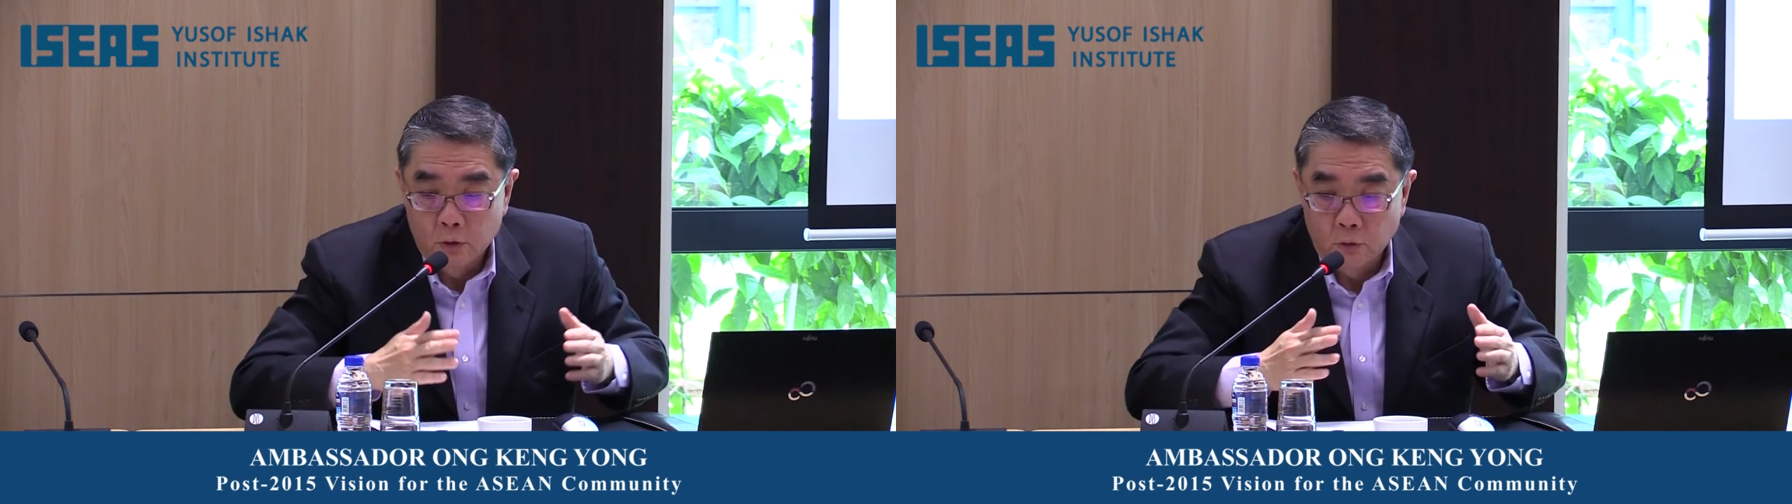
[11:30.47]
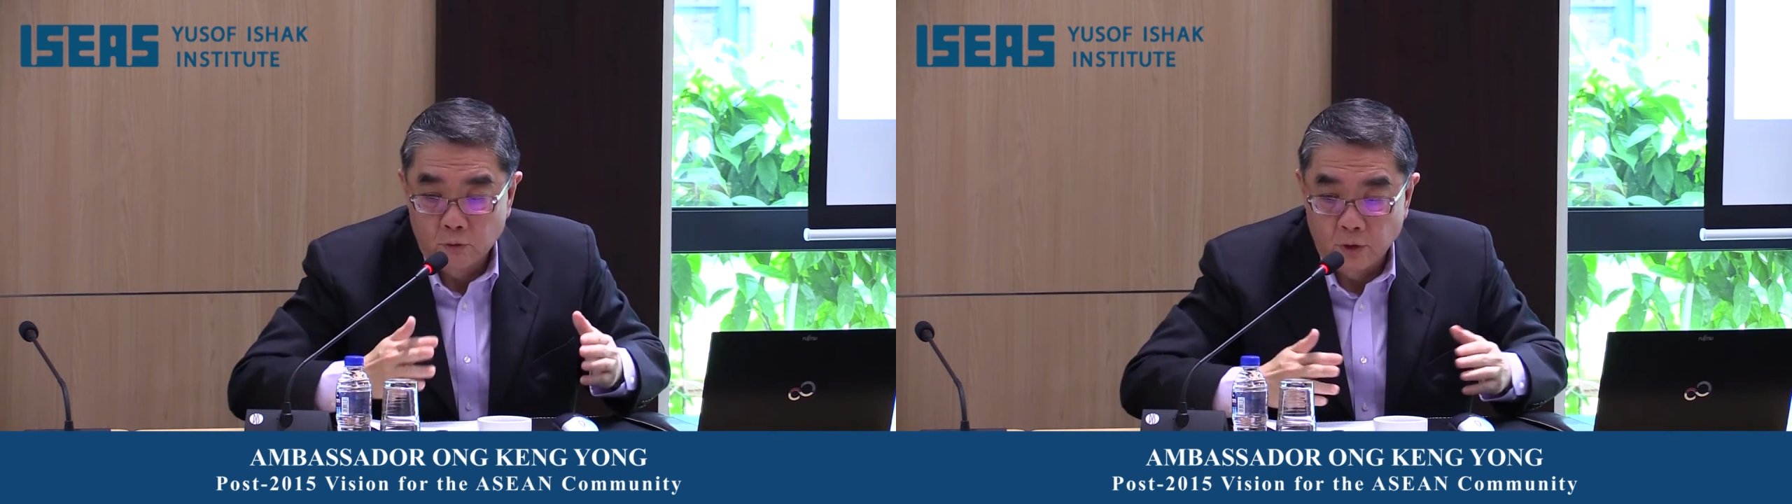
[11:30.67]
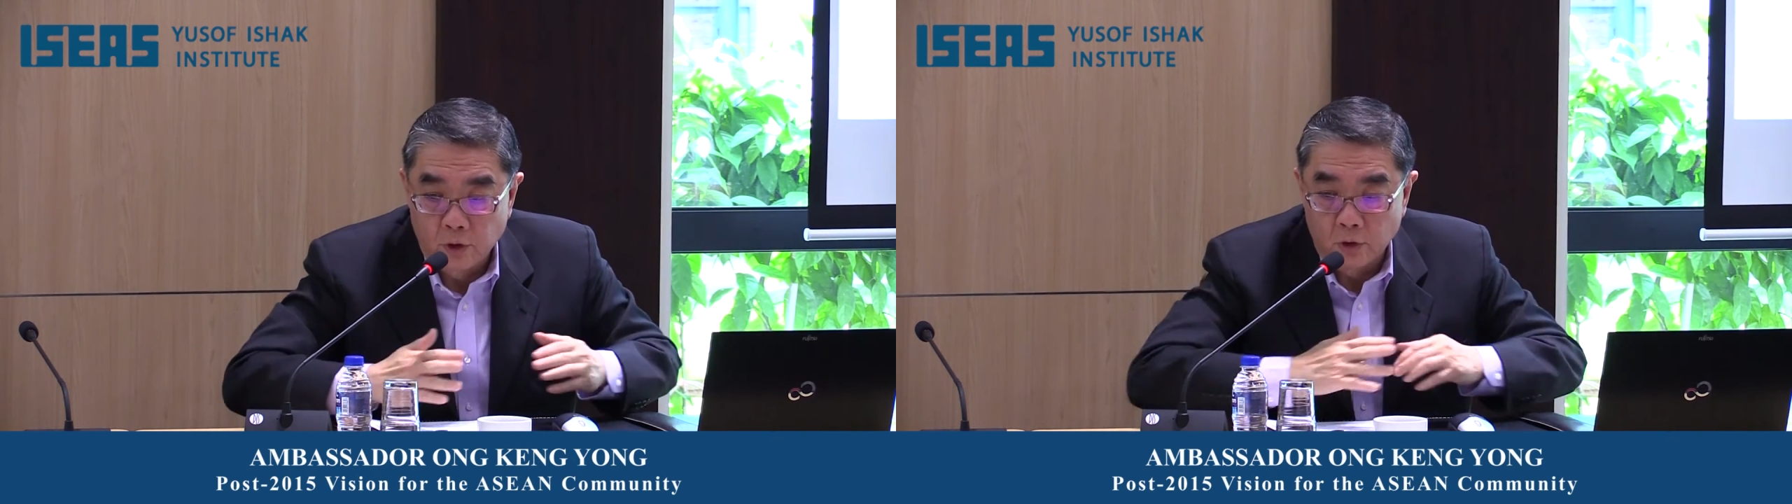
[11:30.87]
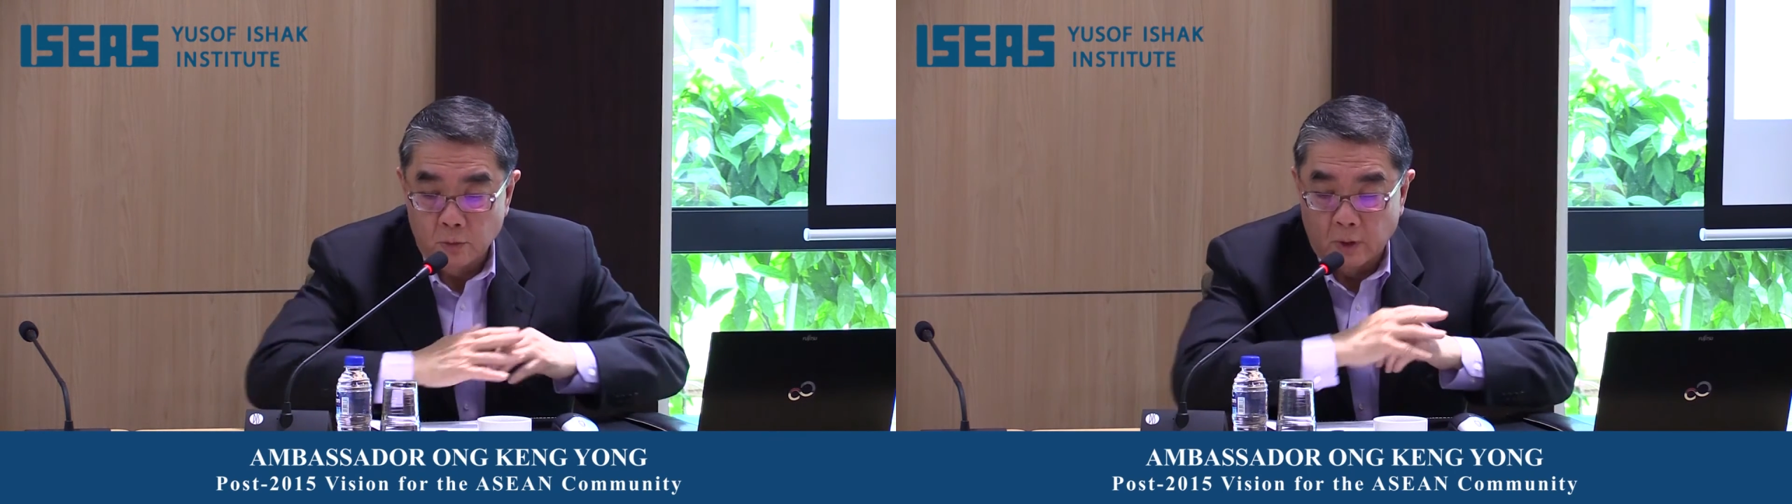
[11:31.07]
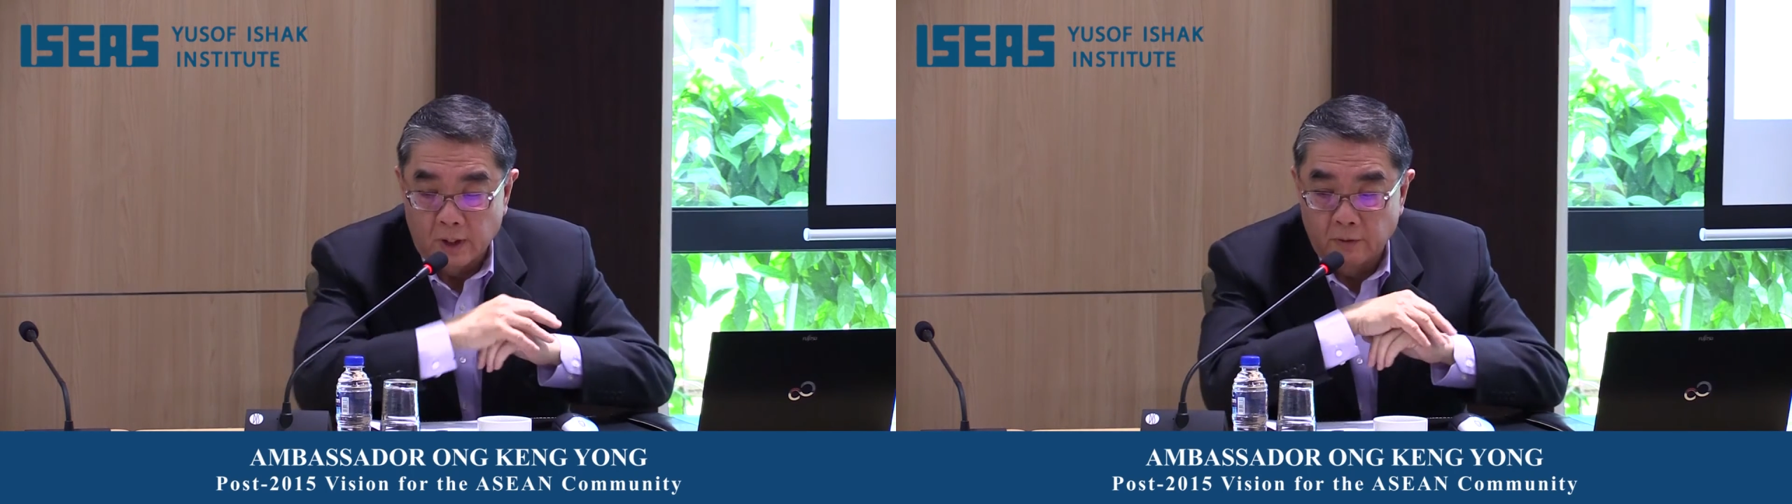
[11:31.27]
to finish
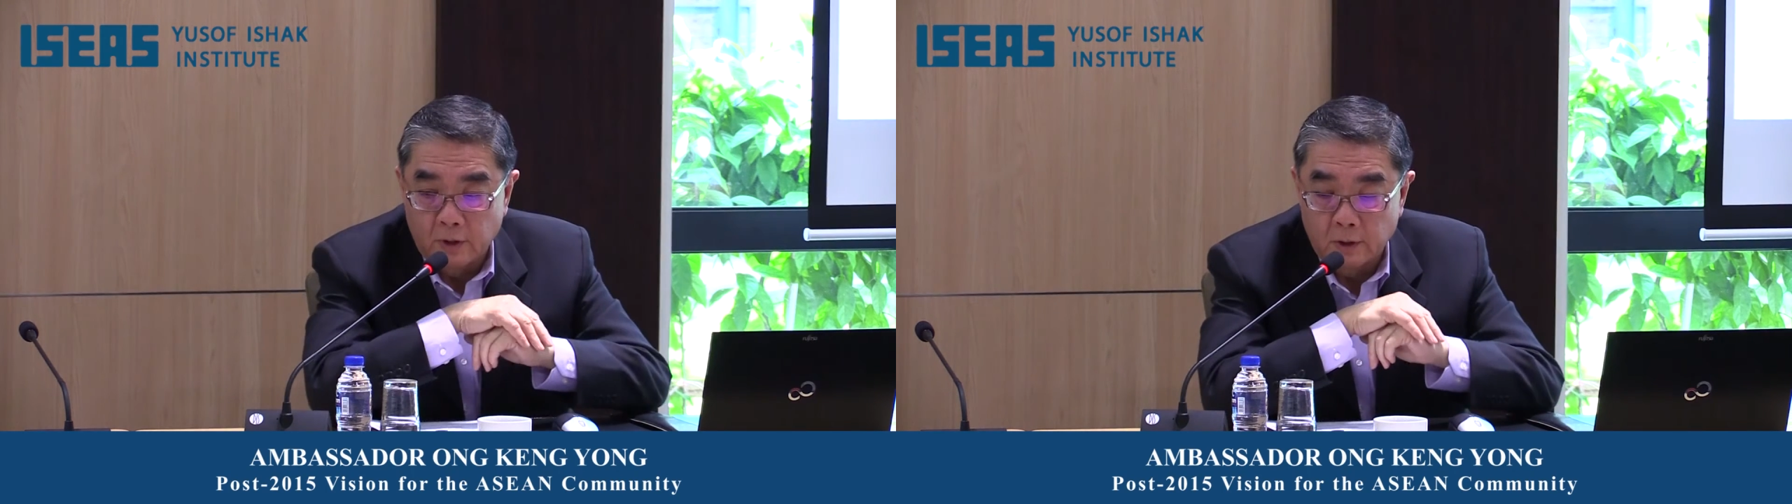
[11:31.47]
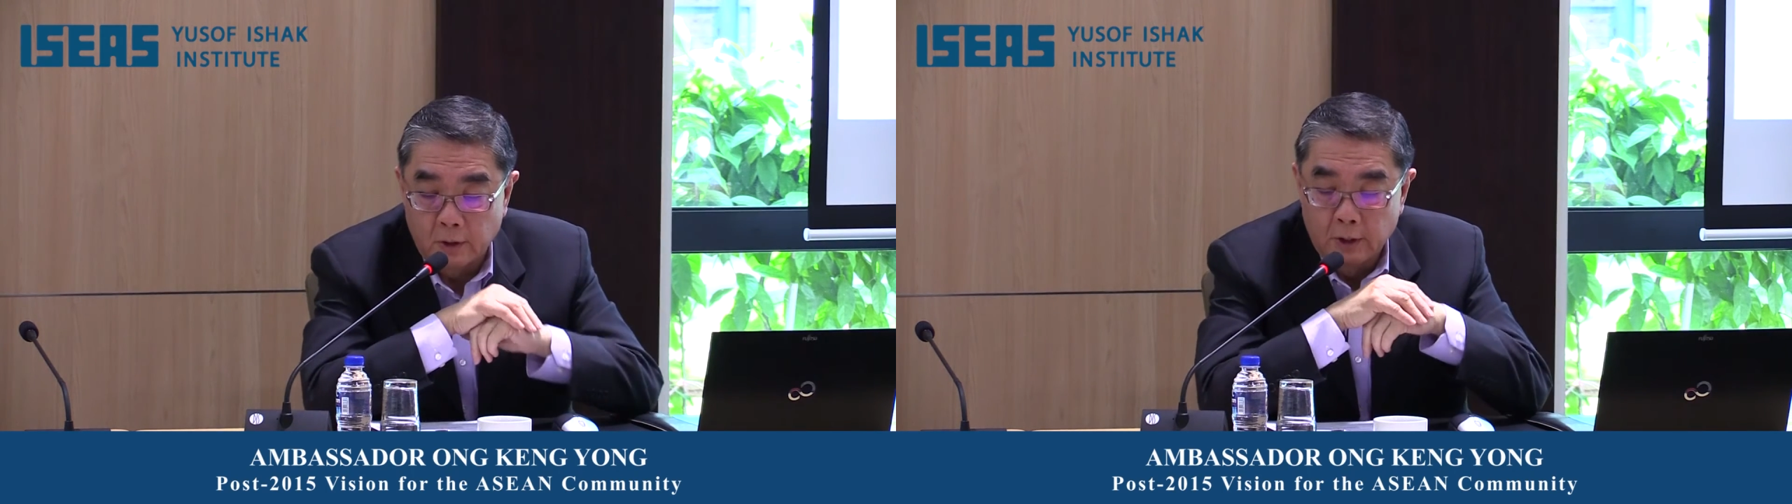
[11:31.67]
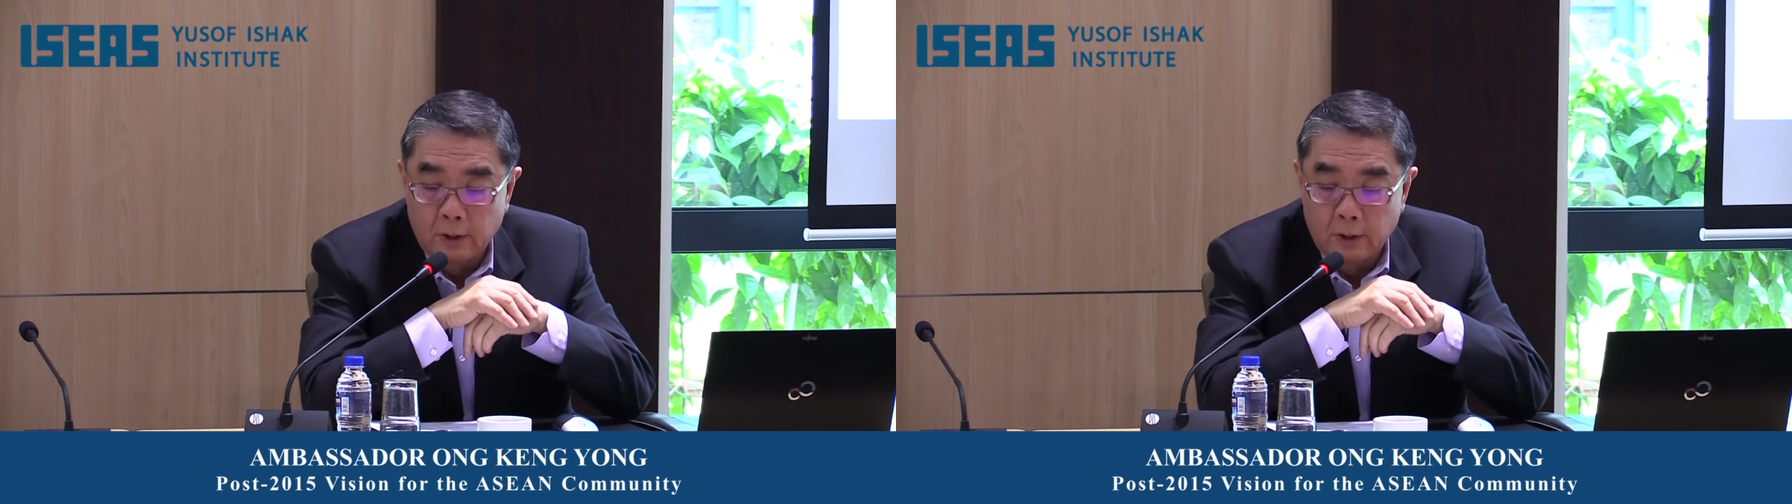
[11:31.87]
whatever